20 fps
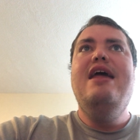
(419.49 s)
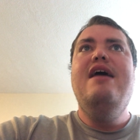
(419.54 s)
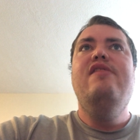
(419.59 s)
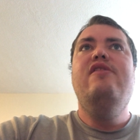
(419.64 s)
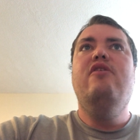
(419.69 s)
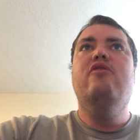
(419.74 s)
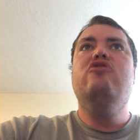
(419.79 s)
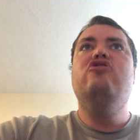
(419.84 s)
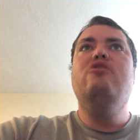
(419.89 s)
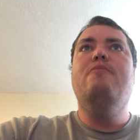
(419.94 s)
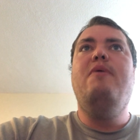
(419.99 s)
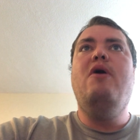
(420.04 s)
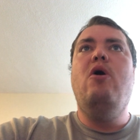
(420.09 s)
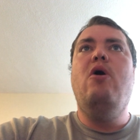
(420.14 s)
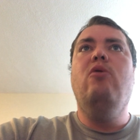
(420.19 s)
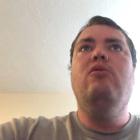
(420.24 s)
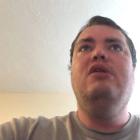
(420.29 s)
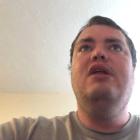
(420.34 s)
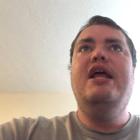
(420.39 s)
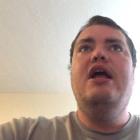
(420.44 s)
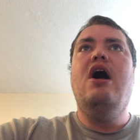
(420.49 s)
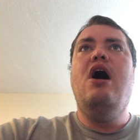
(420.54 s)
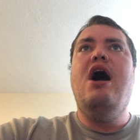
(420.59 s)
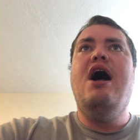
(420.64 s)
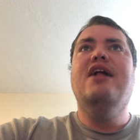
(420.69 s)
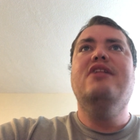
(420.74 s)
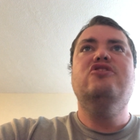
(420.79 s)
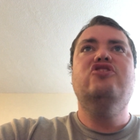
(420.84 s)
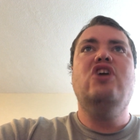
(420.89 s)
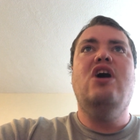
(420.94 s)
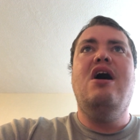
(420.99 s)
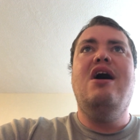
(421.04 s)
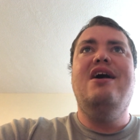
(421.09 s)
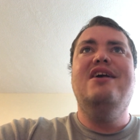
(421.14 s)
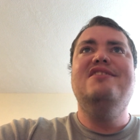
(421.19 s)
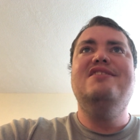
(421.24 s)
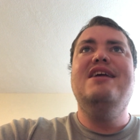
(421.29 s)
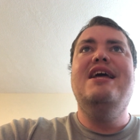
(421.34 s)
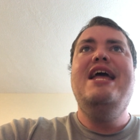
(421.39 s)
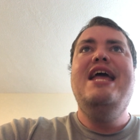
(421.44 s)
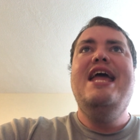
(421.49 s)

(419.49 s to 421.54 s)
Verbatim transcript: Their chipotle hot sauce